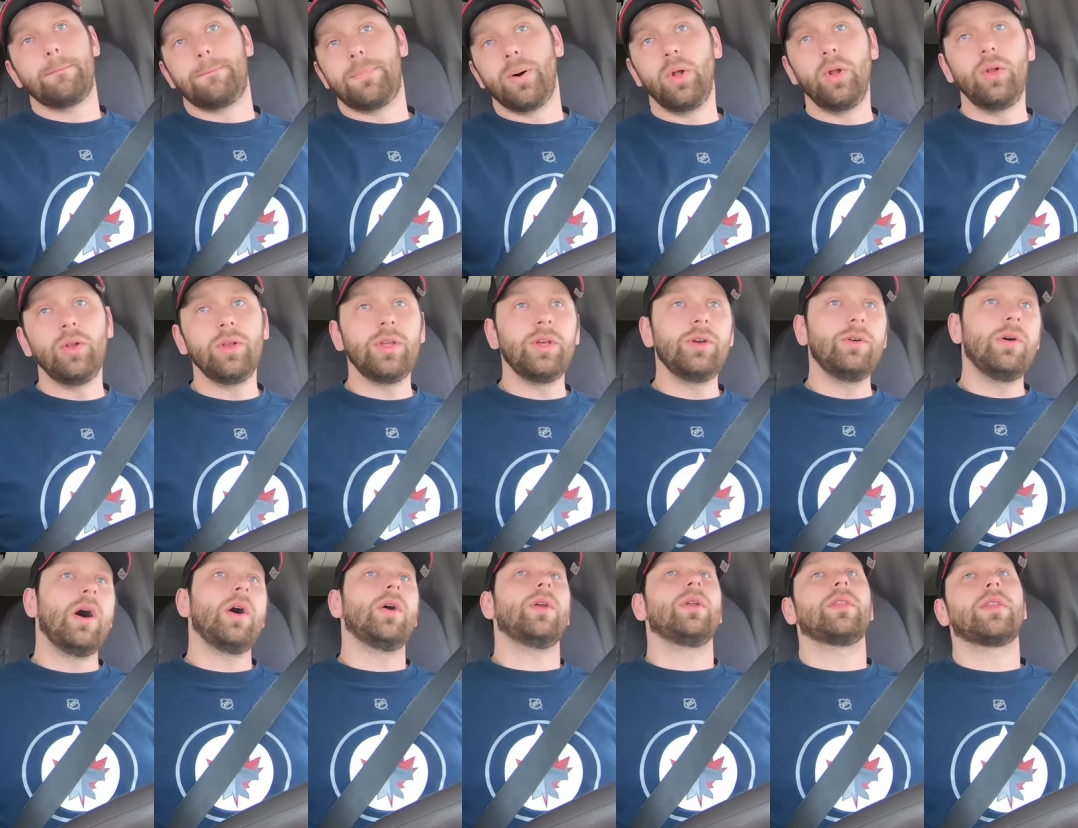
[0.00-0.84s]
pull
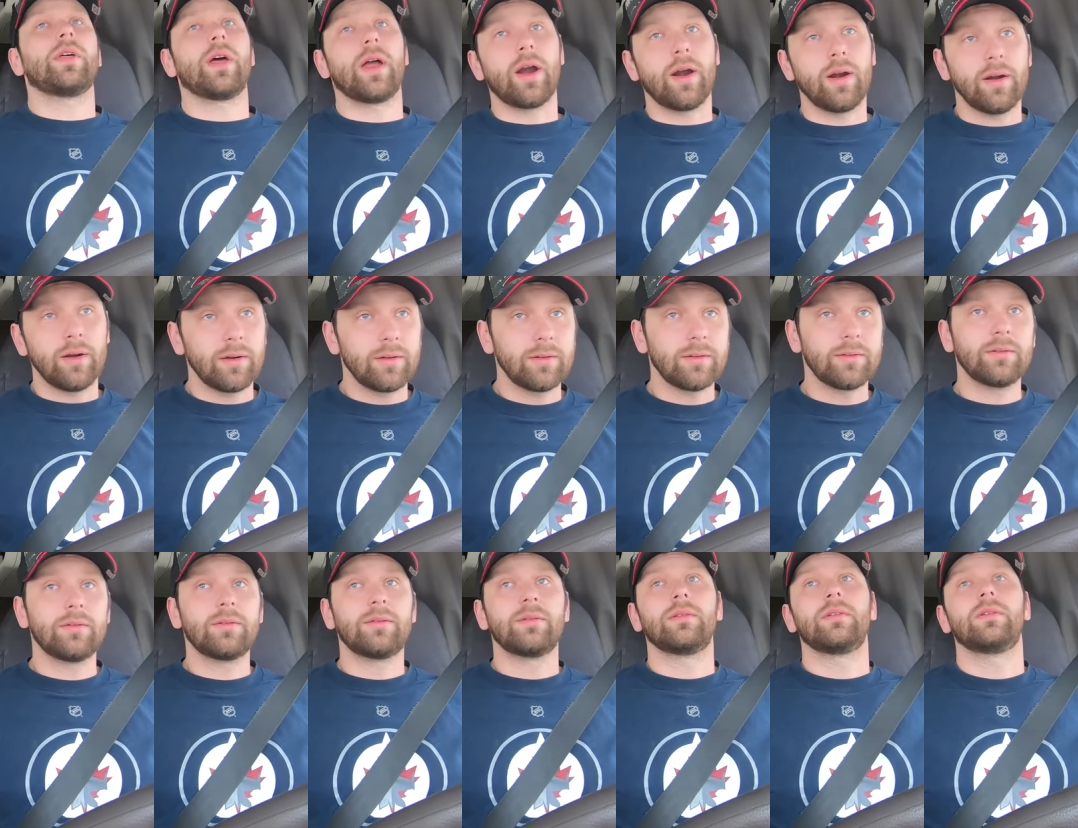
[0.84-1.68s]
you out of there,
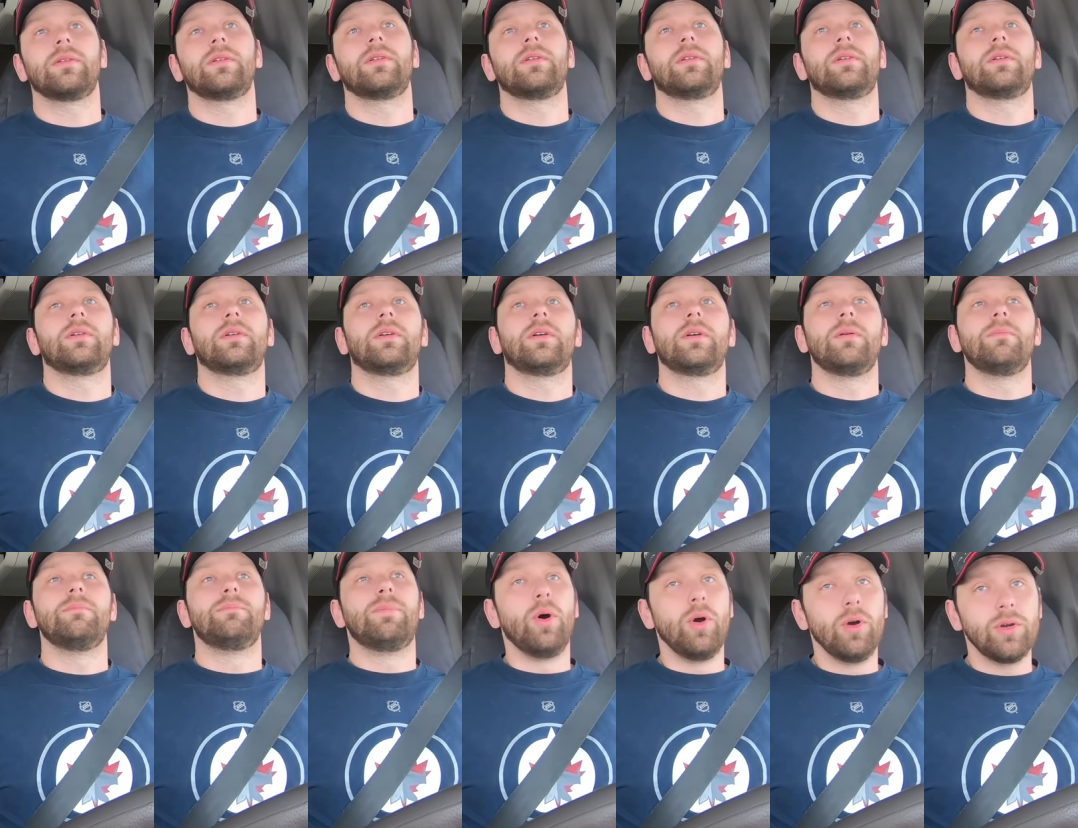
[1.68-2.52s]

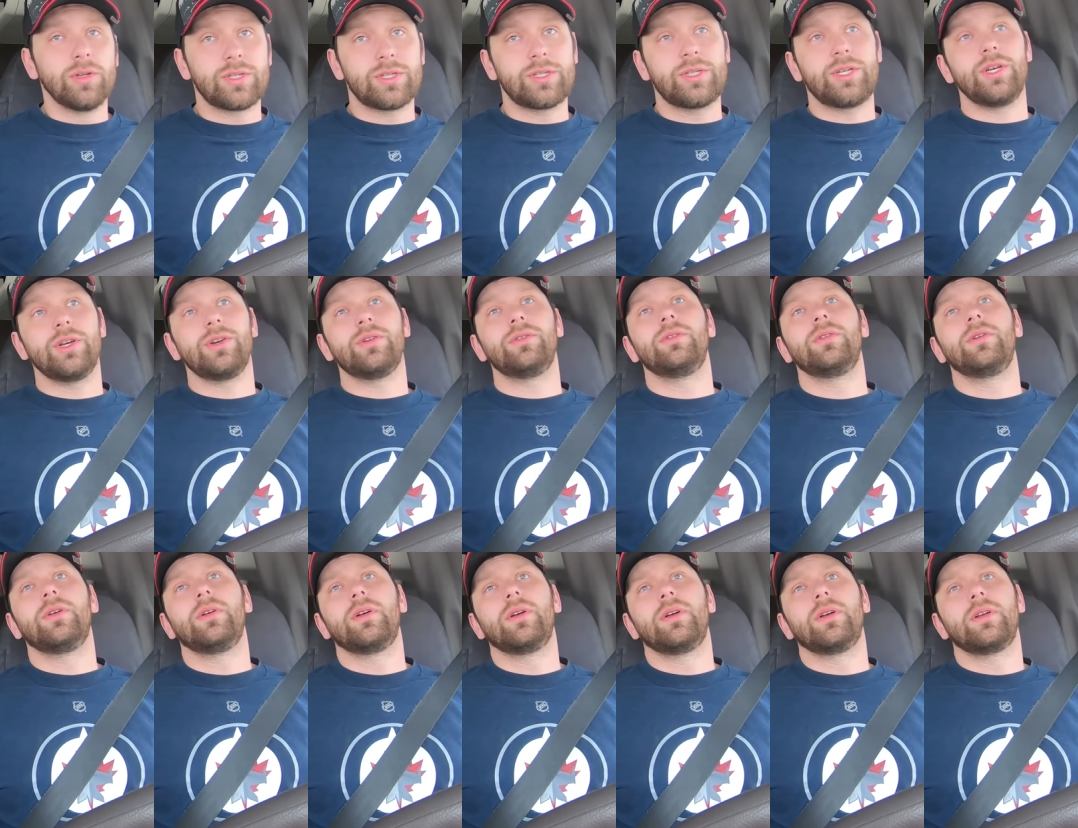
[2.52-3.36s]
boost you.
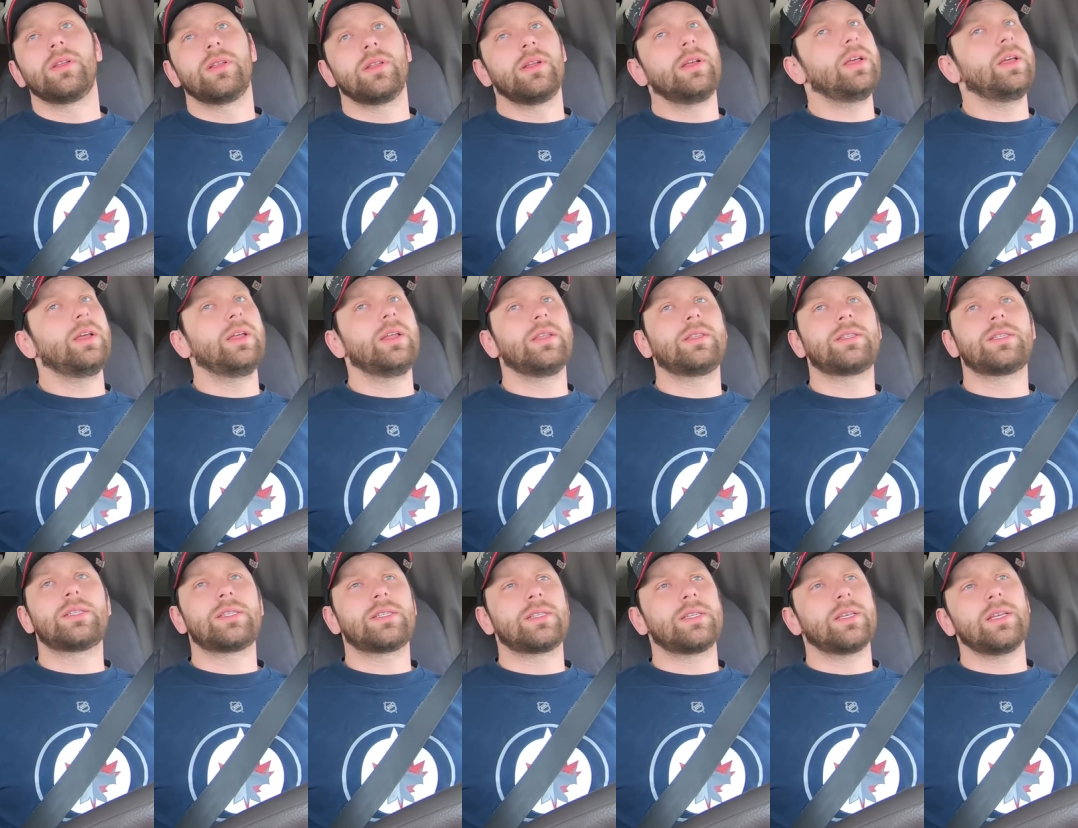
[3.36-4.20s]

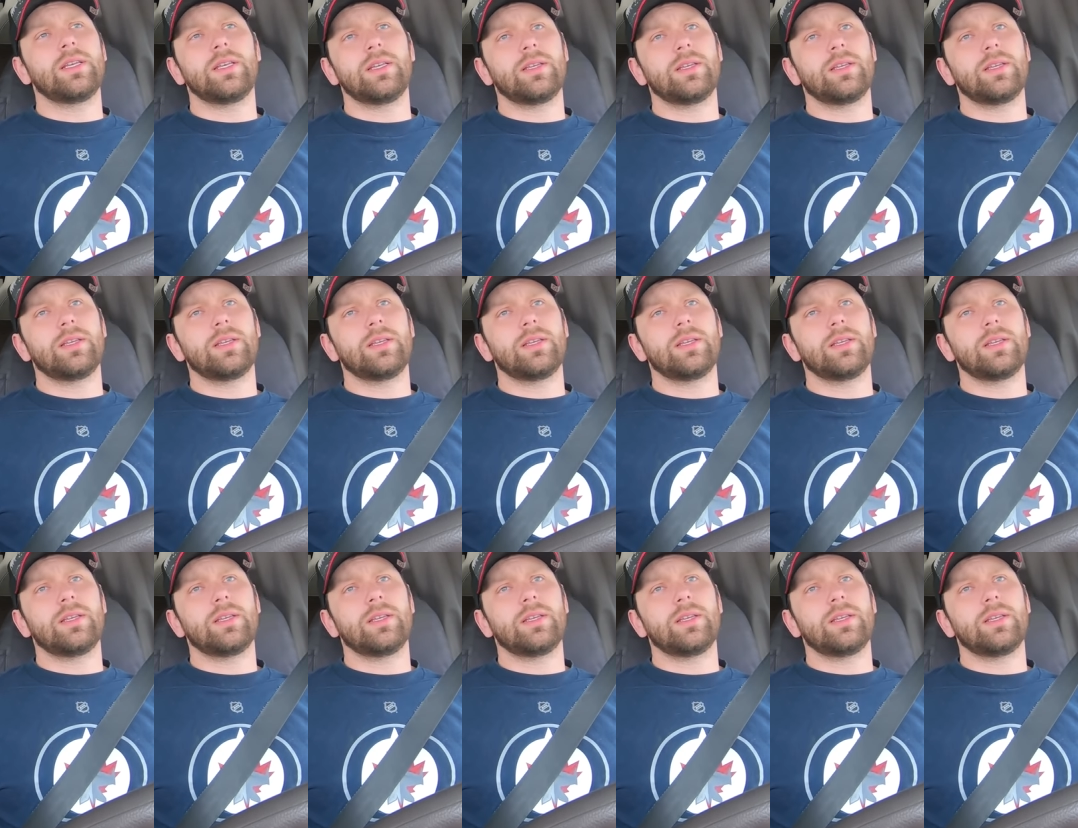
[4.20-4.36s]
It's,